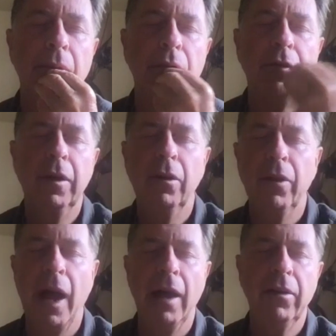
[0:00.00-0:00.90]
just feel
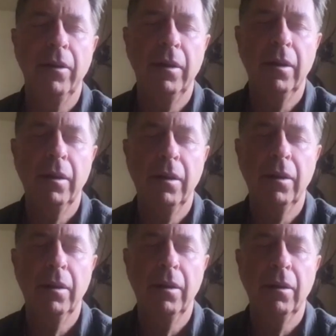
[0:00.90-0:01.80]
that
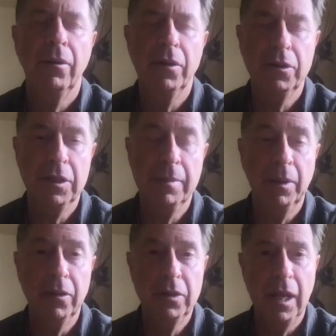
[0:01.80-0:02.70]
the
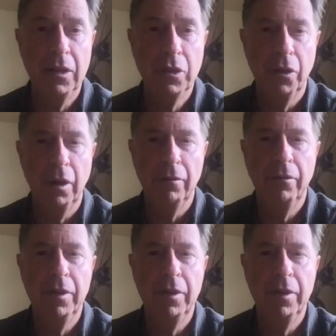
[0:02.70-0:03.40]
seamless nature of